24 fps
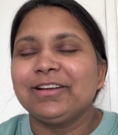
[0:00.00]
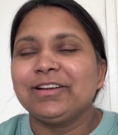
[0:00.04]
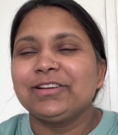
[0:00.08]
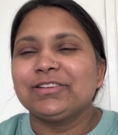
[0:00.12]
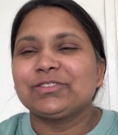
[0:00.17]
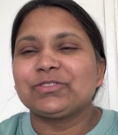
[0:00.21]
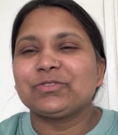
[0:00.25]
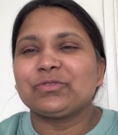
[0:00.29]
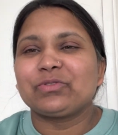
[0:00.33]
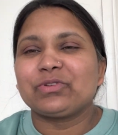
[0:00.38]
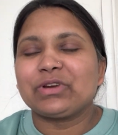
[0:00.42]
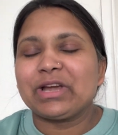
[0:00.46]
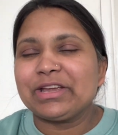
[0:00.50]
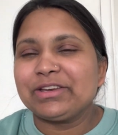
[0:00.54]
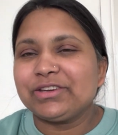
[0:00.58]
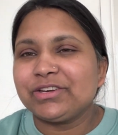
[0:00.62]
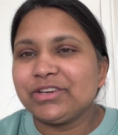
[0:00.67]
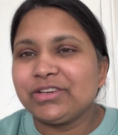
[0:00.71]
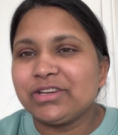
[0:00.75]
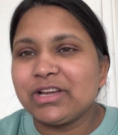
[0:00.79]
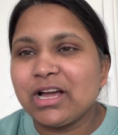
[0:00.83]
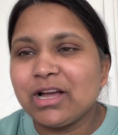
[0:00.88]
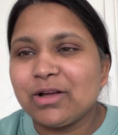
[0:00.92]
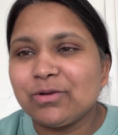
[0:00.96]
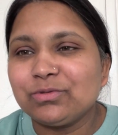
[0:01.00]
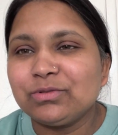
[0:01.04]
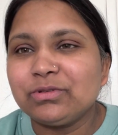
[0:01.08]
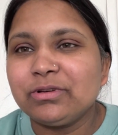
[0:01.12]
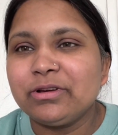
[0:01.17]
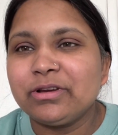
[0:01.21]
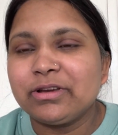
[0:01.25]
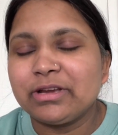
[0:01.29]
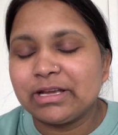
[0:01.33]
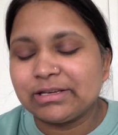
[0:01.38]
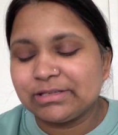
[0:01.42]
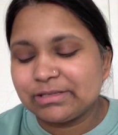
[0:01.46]
So write it down,
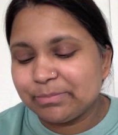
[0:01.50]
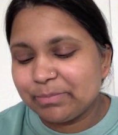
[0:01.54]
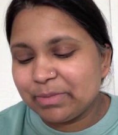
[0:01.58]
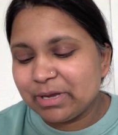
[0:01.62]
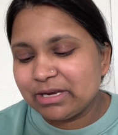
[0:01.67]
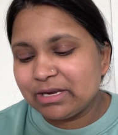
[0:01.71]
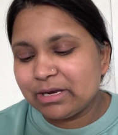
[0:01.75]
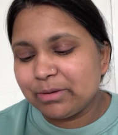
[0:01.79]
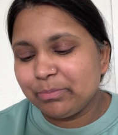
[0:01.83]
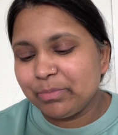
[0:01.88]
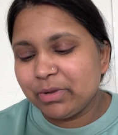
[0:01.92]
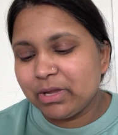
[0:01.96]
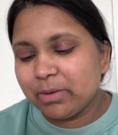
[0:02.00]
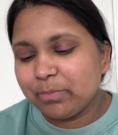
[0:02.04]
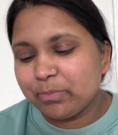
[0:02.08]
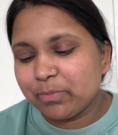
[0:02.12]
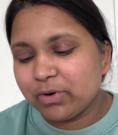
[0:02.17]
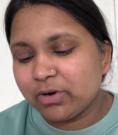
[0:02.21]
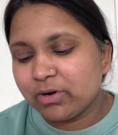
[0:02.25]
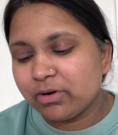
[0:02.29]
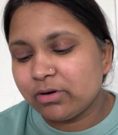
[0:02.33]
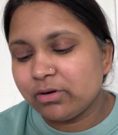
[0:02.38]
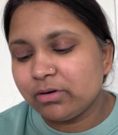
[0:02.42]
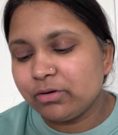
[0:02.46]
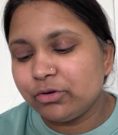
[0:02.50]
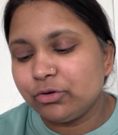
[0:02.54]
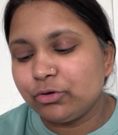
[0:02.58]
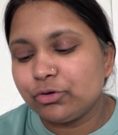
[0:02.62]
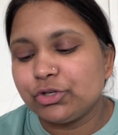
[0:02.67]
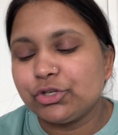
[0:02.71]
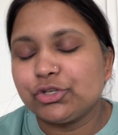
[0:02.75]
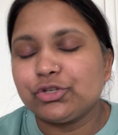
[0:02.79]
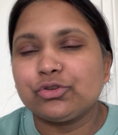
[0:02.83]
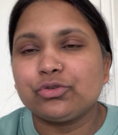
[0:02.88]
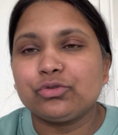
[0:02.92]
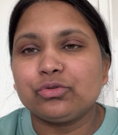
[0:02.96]
get a pen and paper. You
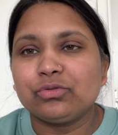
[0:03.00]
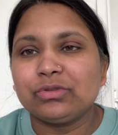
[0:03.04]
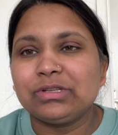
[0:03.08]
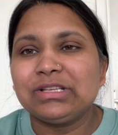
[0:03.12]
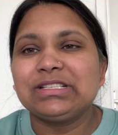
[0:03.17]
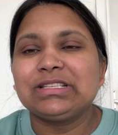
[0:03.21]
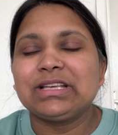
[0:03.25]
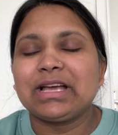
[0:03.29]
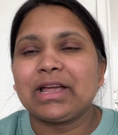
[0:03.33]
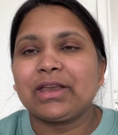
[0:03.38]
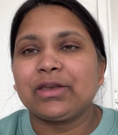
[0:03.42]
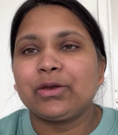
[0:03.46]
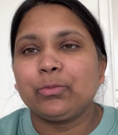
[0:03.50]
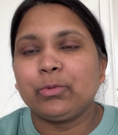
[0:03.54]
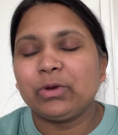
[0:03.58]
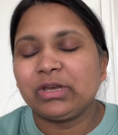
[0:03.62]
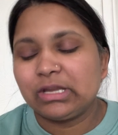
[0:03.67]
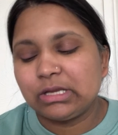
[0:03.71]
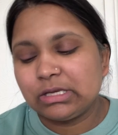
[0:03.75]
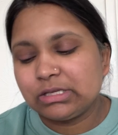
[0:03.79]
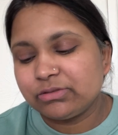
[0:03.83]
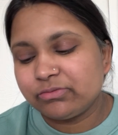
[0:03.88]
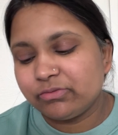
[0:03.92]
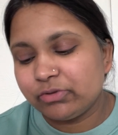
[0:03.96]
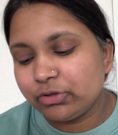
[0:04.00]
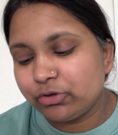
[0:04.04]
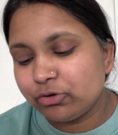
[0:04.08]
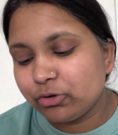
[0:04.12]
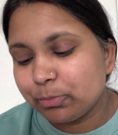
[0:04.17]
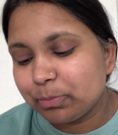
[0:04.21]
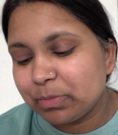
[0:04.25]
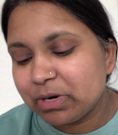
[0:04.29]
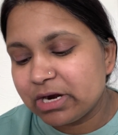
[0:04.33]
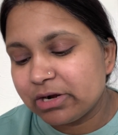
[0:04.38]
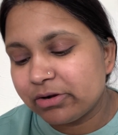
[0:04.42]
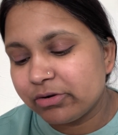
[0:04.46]
need to do these activities with your
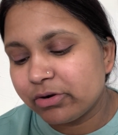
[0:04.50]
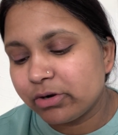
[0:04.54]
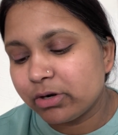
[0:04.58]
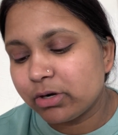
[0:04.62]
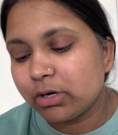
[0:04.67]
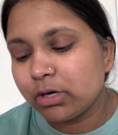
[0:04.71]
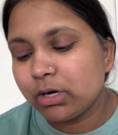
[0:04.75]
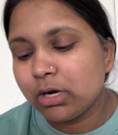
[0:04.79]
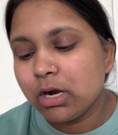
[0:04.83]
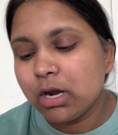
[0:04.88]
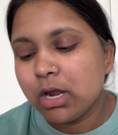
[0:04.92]
partner.